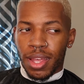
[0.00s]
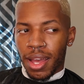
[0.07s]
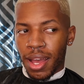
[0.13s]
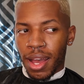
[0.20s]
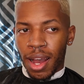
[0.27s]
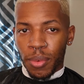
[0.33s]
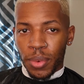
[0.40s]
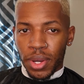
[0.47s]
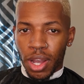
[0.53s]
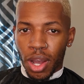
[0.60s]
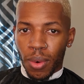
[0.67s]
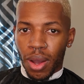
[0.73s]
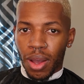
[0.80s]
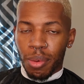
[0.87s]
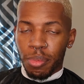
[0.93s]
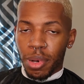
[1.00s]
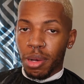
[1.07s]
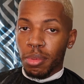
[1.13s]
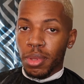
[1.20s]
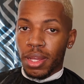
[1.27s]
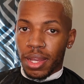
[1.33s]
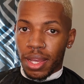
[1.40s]
that I would go out in
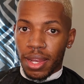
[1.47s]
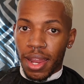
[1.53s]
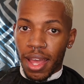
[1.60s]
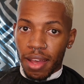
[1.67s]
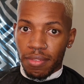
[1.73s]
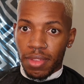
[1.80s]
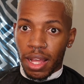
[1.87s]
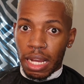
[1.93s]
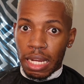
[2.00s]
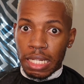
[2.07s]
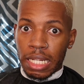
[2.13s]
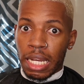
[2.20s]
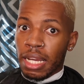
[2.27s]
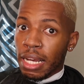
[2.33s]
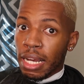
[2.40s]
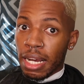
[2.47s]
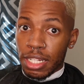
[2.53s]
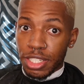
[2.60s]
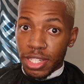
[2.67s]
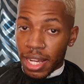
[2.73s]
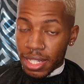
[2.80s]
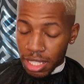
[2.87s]
public and have like a
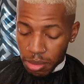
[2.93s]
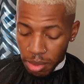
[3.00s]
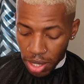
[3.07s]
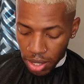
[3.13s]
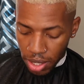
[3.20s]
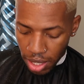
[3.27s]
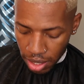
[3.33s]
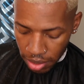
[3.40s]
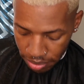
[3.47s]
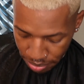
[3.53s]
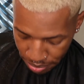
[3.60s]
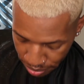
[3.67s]
jacked up haircut.